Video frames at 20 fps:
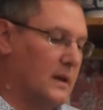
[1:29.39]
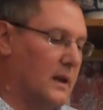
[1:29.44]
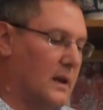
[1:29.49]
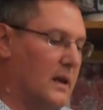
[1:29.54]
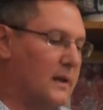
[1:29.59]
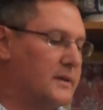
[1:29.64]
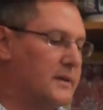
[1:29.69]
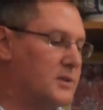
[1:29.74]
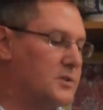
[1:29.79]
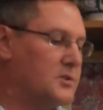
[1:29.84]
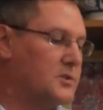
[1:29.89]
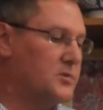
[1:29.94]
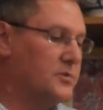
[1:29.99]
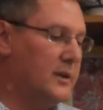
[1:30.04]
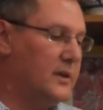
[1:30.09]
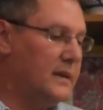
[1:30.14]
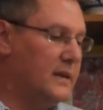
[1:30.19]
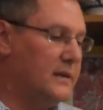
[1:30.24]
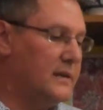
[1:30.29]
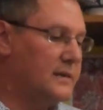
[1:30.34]
like a
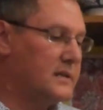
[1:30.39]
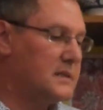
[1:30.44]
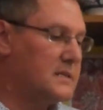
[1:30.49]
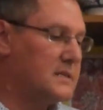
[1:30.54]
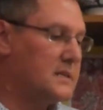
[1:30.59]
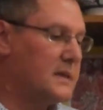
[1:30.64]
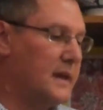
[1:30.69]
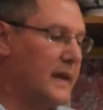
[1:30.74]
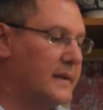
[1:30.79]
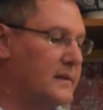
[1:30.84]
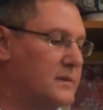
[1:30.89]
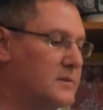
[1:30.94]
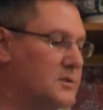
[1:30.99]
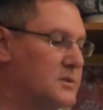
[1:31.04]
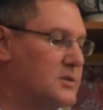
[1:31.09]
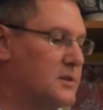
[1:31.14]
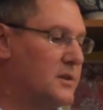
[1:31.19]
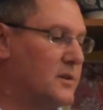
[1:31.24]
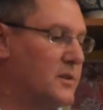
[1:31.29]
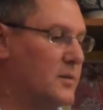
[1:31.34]
tree that's lent
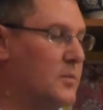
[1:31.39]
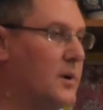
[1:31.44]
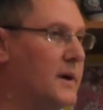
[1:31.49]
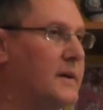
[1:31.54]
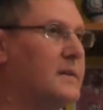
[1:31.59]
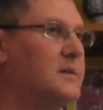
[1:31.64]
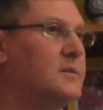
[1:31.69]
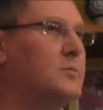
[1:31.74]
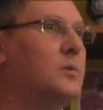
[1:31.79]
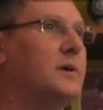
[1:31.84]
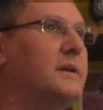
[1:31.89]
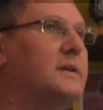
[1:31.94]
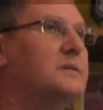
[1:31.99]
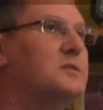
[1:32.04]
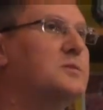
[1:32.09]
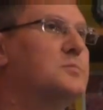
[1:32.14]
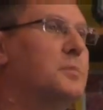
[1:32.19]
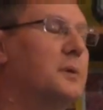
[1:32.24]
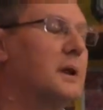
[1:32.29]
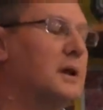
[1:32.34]
the way the
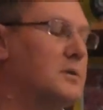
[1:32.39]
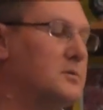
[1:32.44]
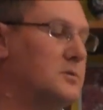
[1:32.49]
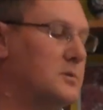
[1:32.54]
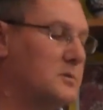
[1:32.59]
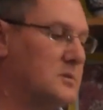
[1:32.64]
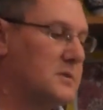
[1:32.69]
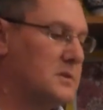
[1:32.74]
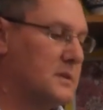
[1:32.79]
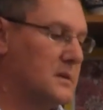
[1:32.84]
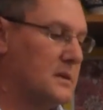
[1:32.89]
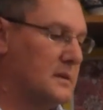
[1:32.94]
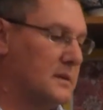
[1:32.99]
wind blows,